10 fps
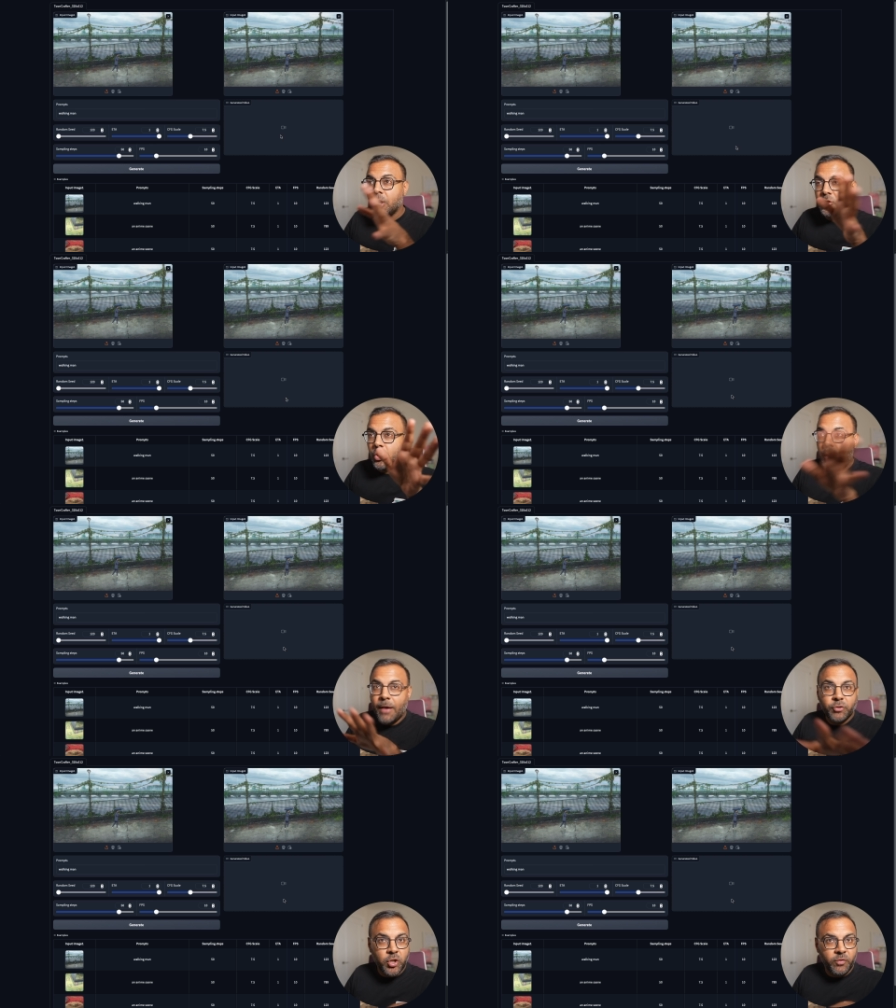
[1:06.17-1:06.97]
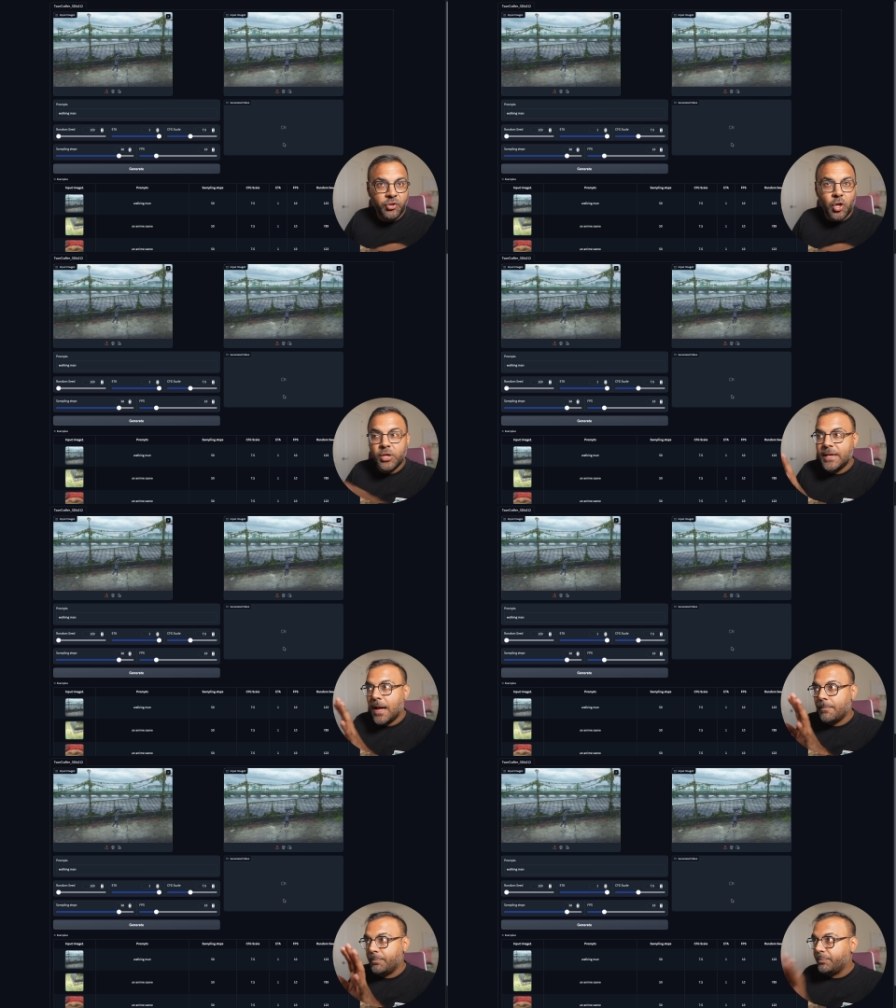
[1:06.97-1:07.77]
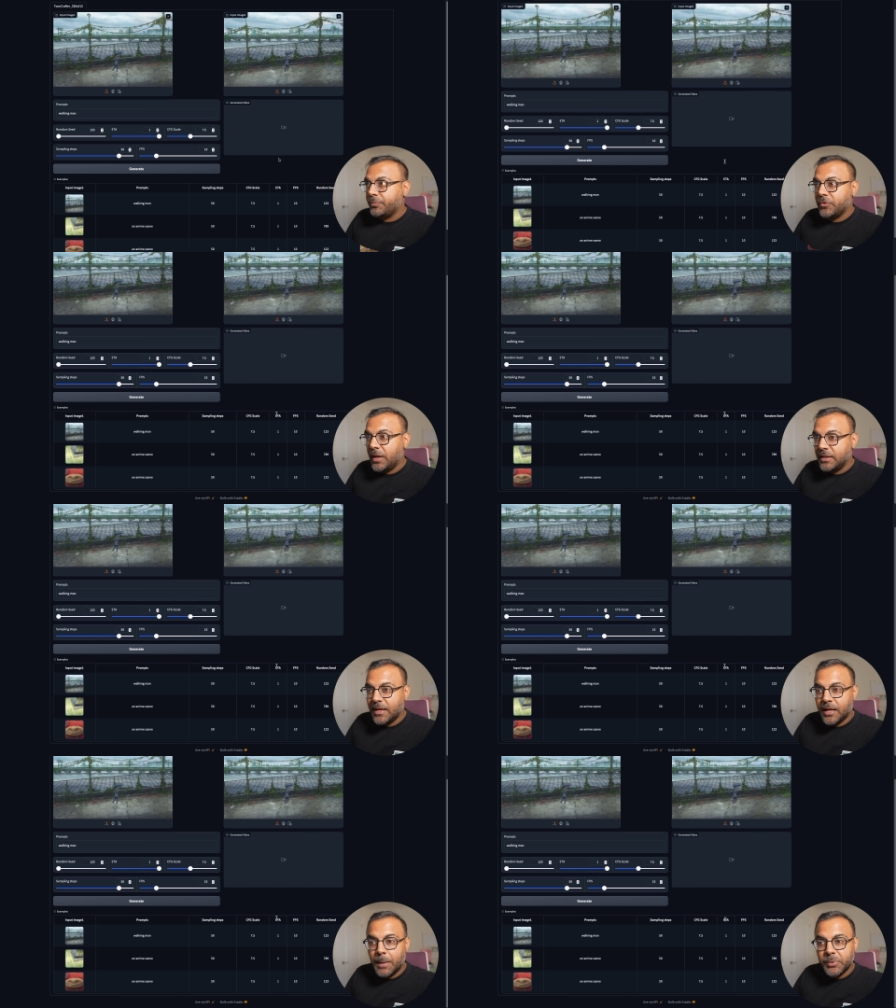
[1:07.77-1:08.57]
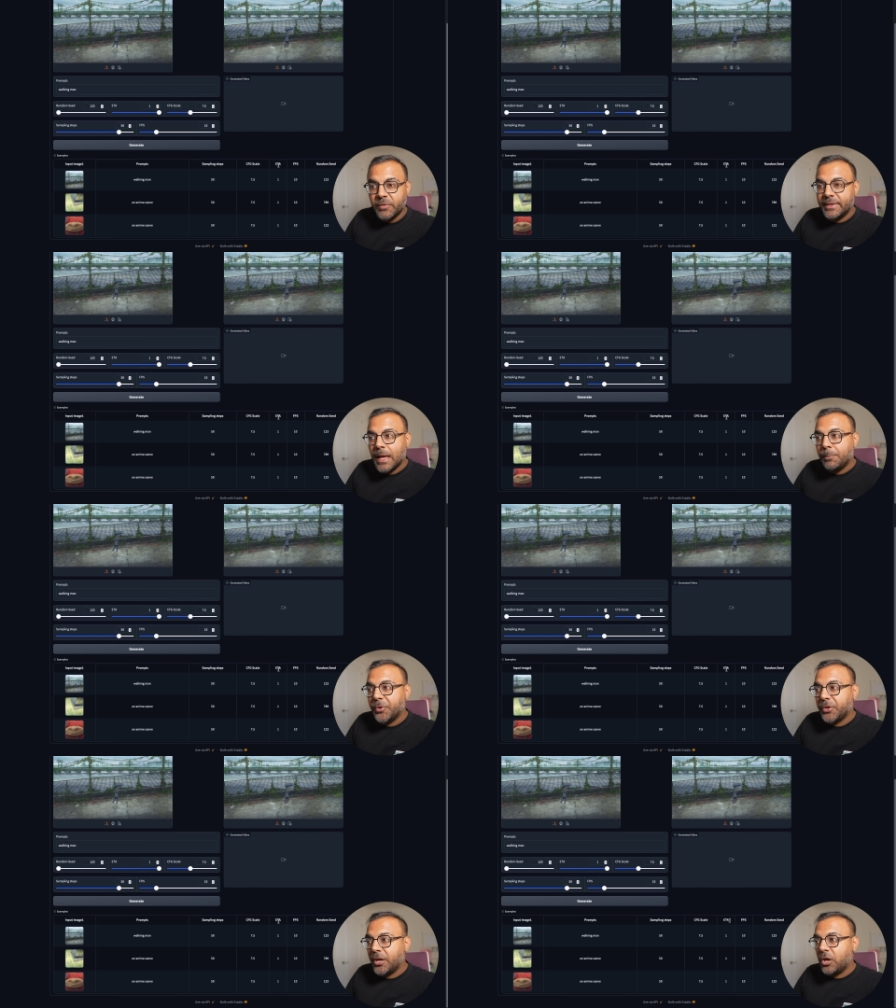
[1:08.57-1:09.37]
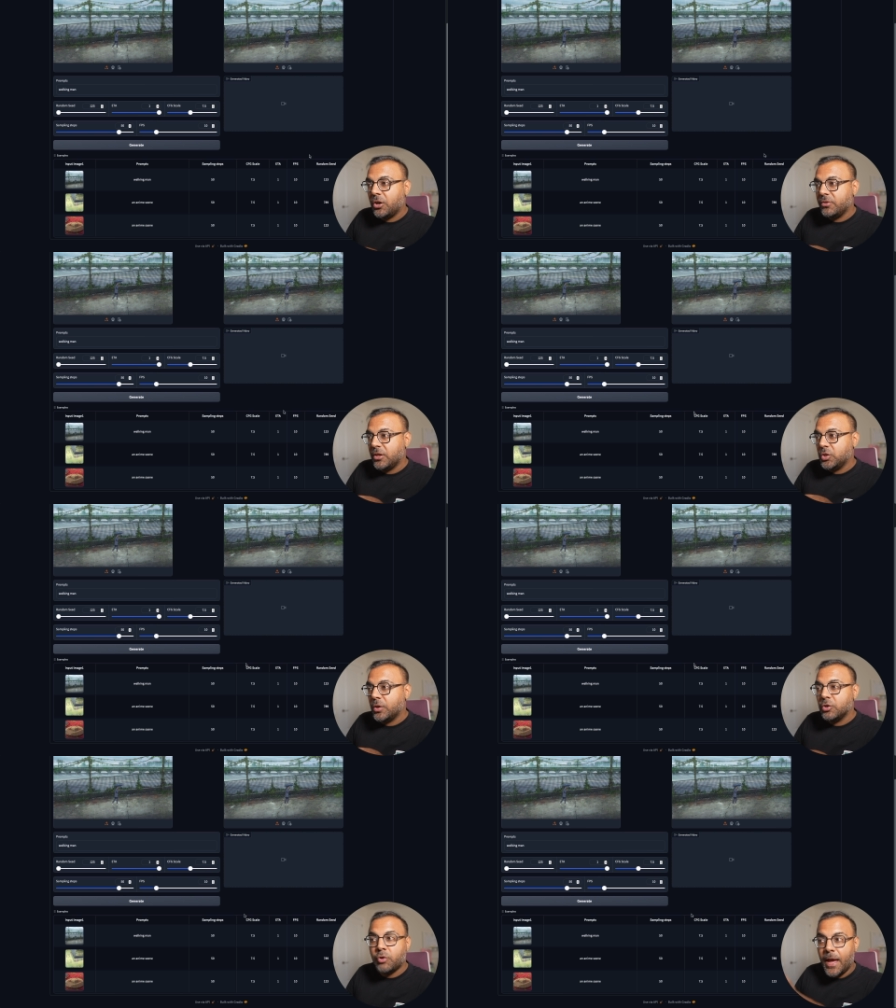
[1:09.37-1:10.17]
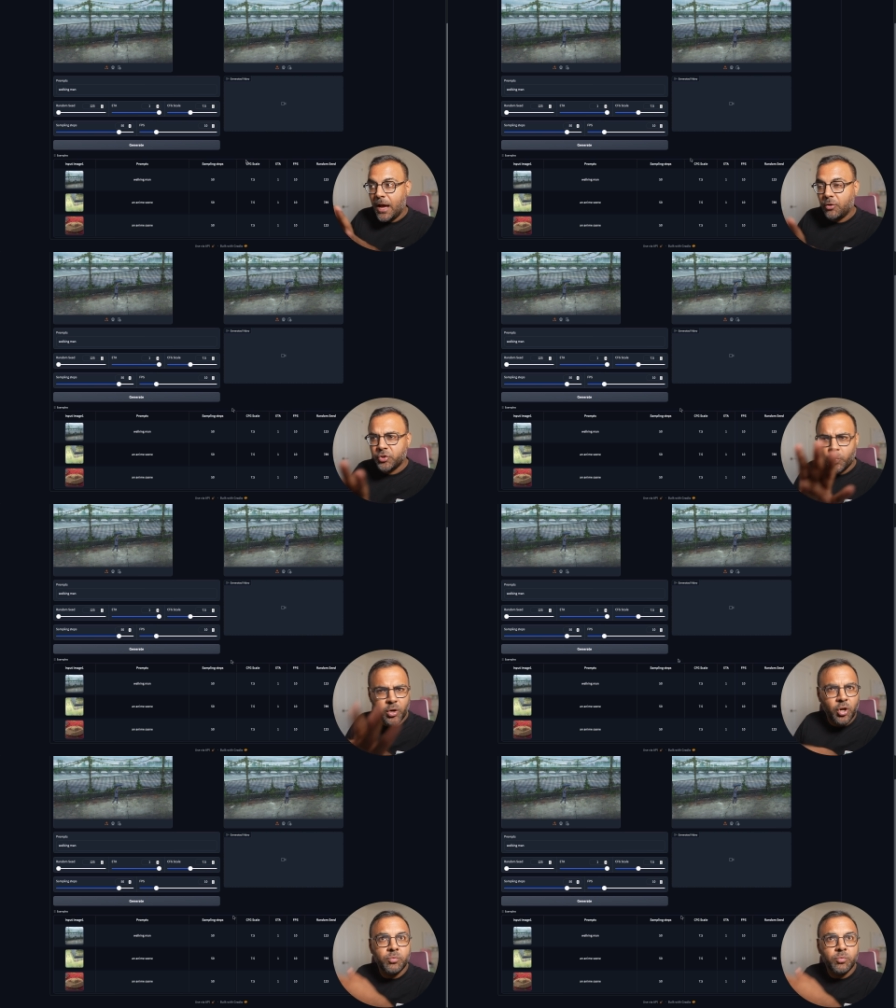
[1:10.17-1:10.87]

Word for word: So after you've installed the app, it's got a couple of examples here that you can try out. So we're going to